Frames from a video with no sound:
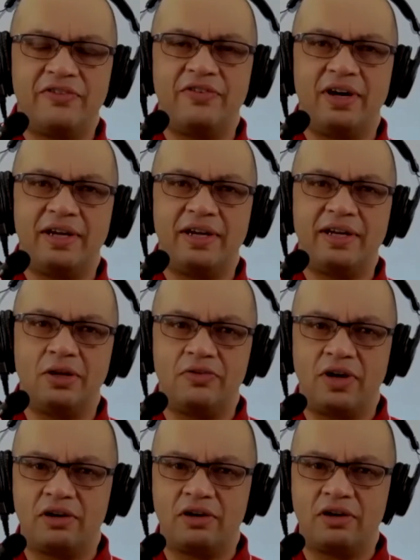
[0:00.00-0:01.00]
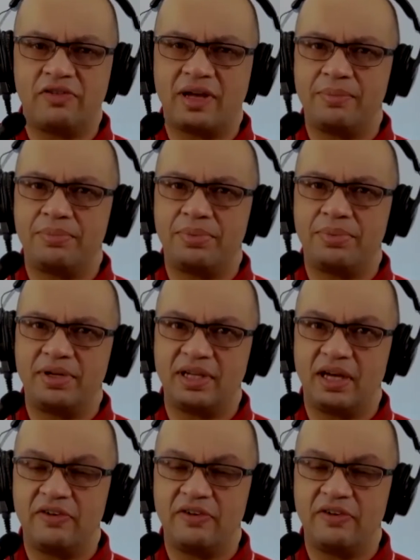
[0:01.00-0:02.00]
to find is a lot of high growth companies
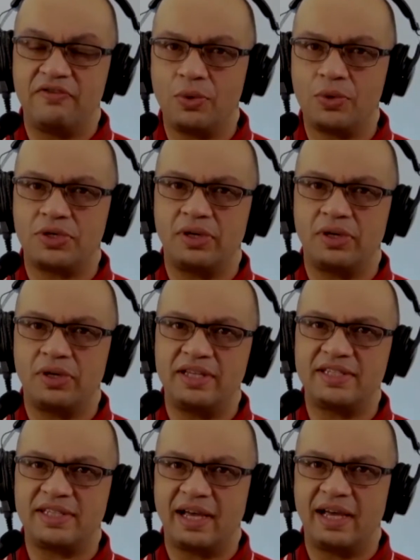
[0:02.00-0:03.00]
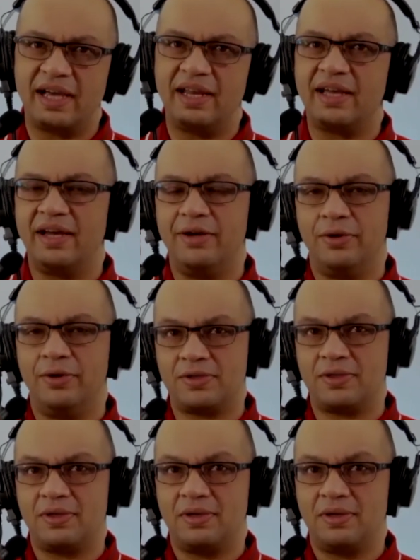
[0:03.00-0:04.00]
unfortunately scaling chaos